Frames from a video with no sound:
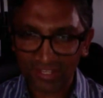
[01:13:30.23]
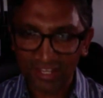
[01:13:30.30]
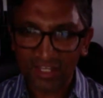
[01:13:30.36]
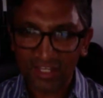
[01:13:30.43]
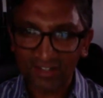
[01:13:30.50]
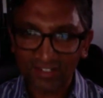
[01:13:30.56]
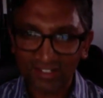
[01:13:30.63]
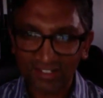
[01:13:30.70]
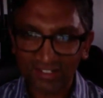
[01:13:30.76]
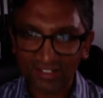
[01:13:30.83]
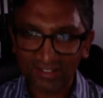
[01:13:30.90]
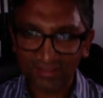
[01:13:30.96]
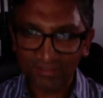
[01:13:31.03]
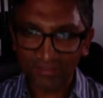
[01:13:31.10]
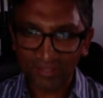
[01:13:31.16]

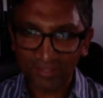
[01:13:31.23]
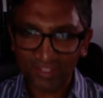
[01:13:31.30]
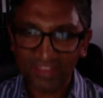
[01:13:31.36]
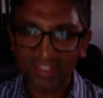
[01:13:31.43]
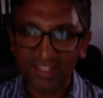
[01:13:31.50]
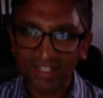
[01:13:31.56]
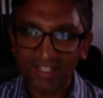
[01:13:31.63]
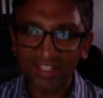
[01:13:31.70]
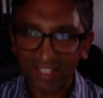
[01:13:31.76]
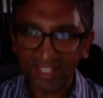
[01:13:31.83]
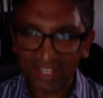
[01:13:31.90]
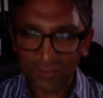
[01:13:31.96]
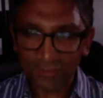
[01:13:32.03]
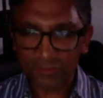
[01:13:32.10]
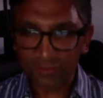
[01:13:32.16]
occur in the early
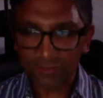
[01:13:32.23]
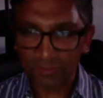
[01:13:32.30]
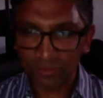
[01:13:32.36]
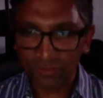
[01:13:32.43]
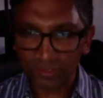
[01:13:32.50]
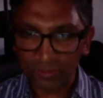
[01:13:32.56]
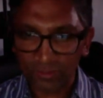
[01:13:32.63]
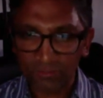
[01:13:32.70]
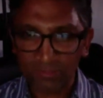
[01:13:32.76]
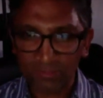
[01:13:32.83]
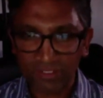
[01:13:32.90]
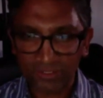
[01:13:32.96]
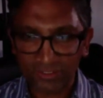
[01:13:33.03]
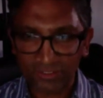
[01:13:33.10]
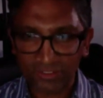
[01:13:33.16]
hours of the morning when
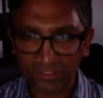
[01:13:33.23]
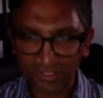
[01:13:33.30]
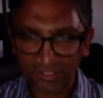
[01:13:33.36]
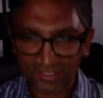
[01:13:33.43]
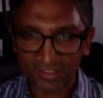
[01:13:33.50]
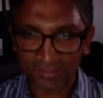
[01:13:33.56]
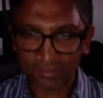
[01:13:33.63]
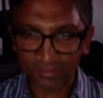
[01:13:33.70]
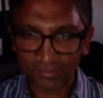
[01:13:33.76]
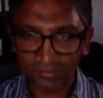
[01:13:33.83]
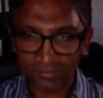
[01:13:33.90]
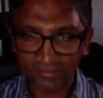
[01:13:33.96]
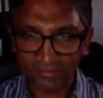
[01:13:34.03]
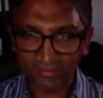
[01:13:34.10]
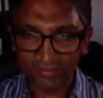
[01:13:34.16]
patients are asleep.
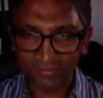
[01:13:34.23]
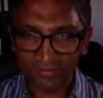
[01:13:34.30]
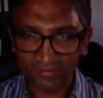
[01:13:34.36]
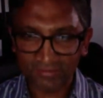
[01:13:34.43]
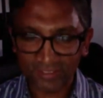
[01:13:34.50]
Mm.